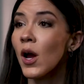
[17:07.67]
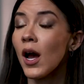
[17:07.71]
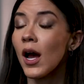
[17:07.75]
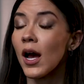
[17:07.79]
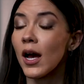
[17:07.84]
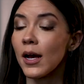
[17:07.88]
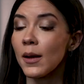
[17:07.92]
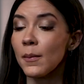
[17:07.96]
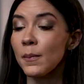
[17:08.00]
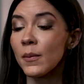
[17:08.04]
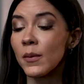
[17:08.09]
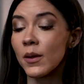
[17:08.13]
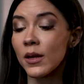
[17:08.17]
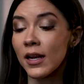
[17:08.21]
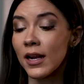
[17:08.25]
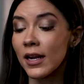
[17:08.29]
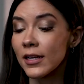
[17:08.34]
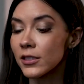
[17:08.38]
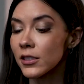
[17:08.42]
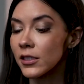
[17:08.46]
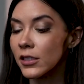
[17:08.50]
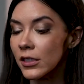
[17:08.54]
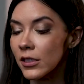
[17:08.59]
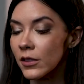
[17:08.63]
And
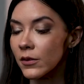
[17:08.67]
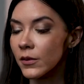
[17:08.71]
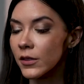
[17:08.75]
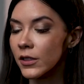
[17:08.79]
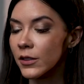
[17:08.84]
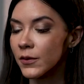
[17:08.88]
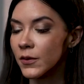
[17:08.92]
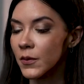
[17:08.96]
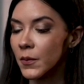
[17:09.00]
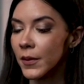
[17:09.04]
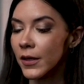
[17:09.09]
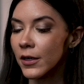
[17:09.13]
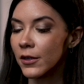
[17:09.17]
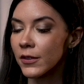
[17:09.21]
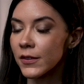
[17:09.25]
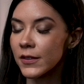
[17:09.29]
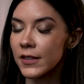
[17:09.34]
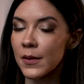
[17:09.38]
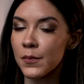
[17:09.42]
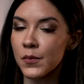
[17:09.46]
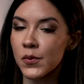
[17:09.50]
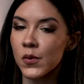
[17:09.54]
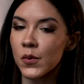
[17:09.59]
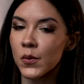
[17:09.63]
actually, no, here's a better
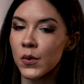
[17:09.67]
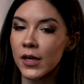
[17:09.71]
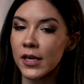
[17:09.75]
example.